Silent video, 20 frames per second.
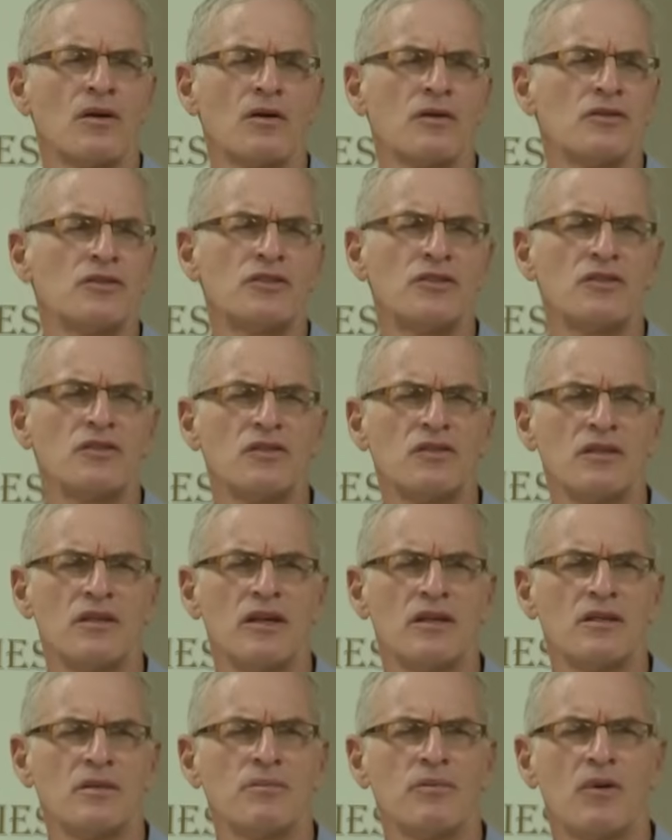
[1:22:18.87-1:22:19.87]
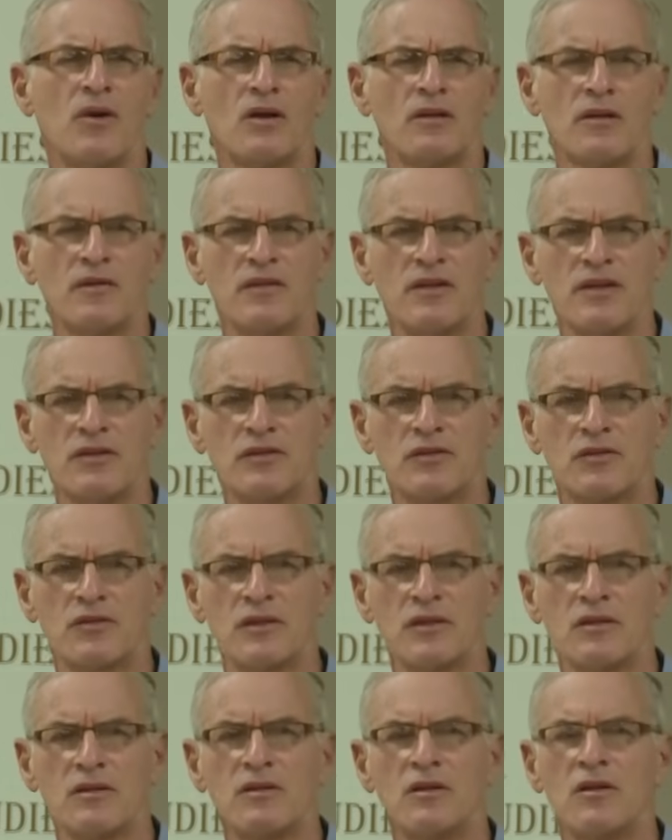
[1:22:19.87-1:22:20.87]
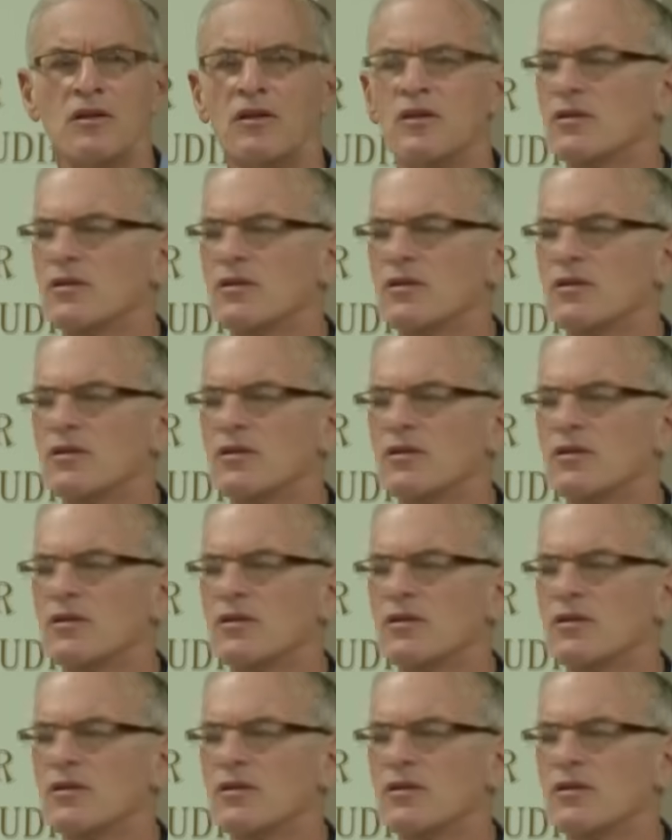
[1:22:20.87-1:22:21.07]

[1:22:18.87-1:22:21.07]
urgency on the part of Israel